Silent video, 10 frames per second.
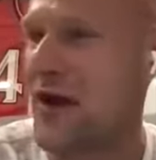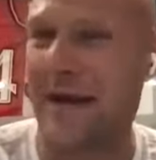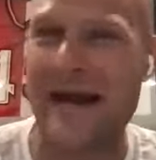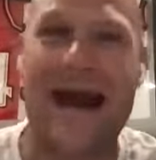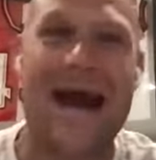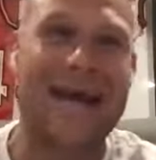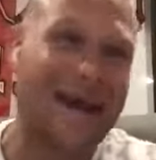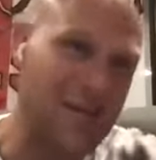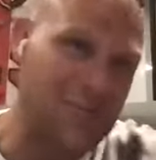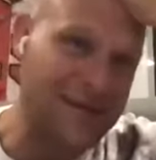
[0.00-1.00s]
I'm like, I
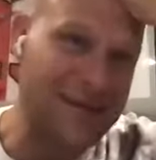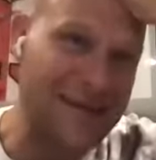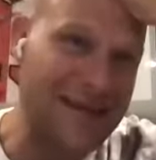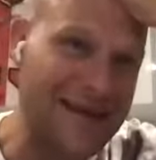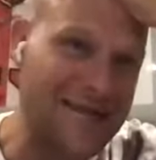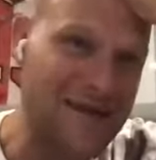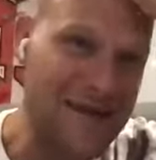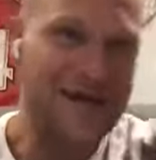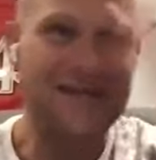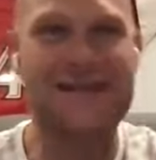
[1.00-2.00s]
cannot believe
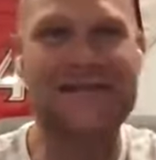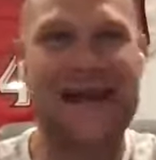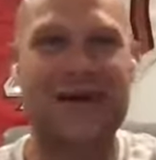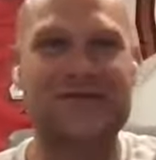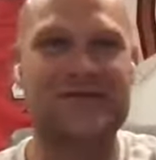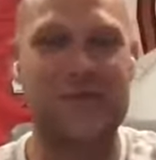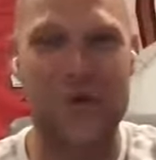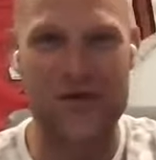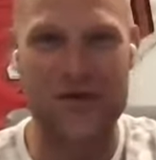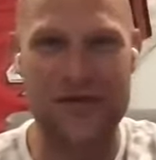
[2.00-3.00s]
this house is
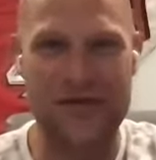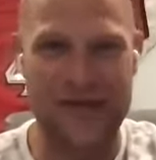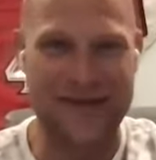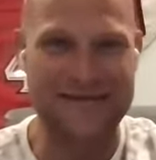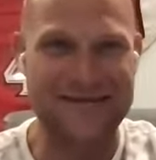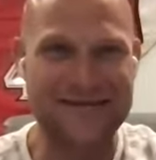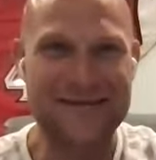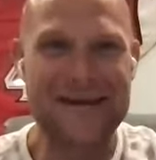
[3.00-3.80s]
worth this.